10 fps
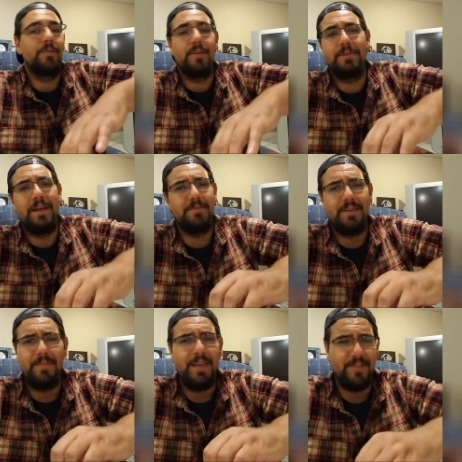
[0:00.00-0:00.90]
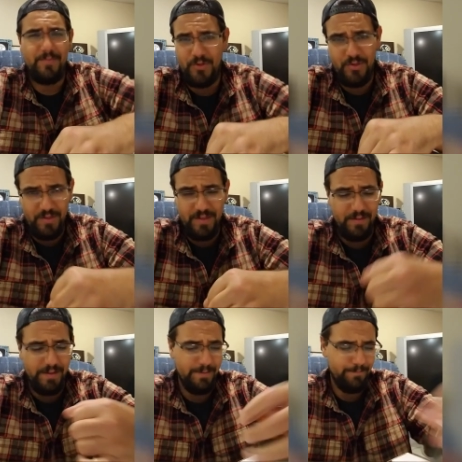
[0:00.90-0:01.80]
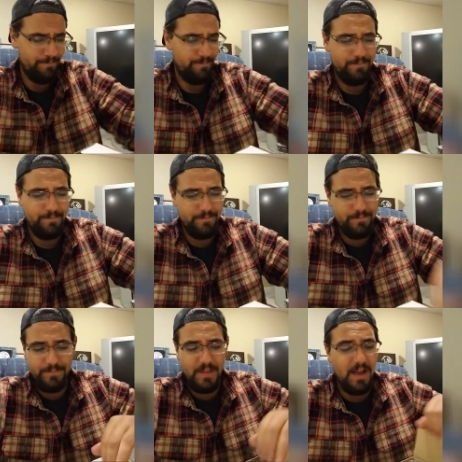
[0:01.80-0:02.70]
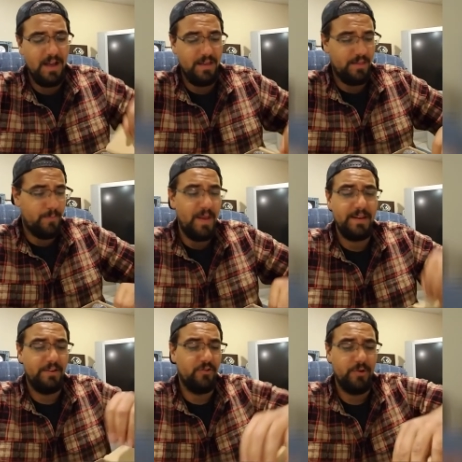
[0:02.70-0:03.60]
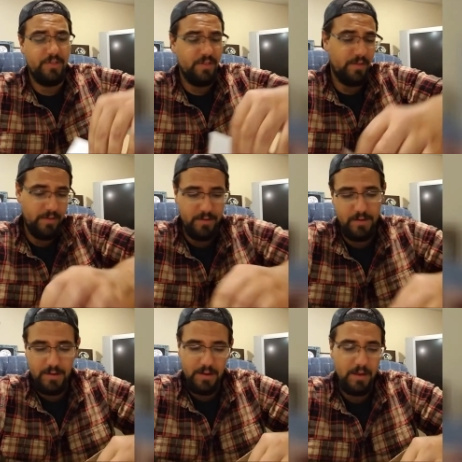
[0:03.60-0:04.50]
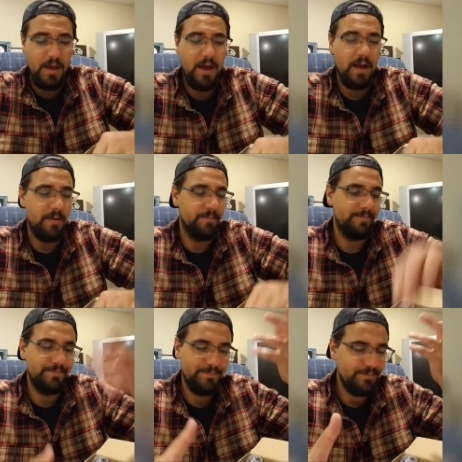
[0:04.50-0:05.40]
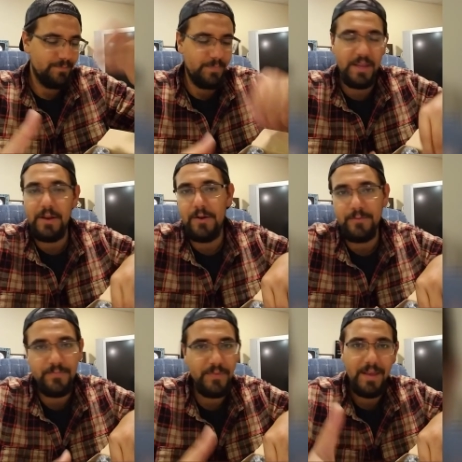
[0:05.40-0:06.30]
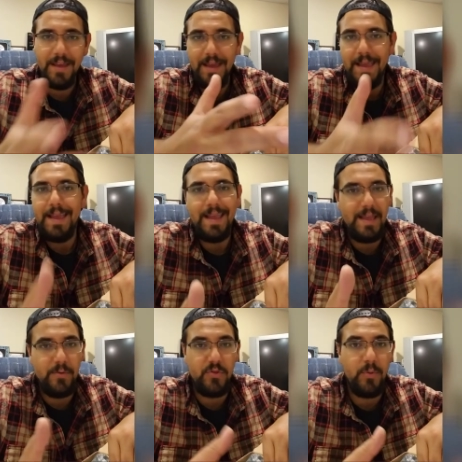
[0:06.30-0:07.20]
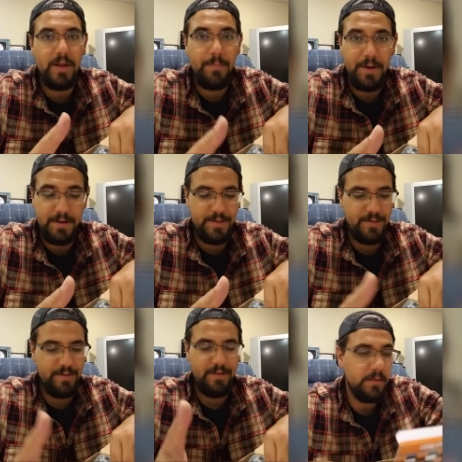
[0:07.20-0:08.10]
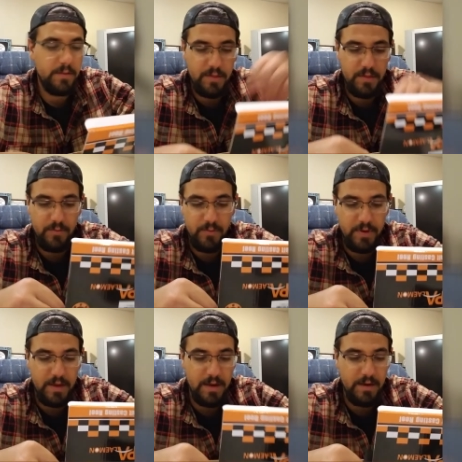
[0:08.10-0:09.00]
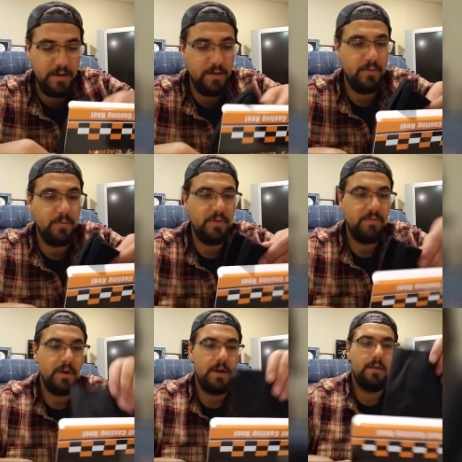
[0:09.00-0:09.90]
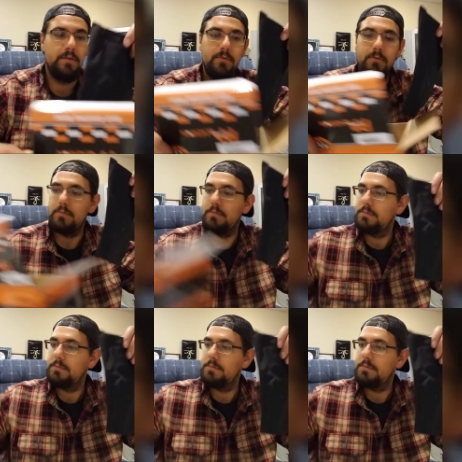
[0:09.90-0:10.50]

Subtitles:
Sometimes I make some silly spending choices. But you know, it was 20 bucks. Let's see what we got here. We've got, ooh,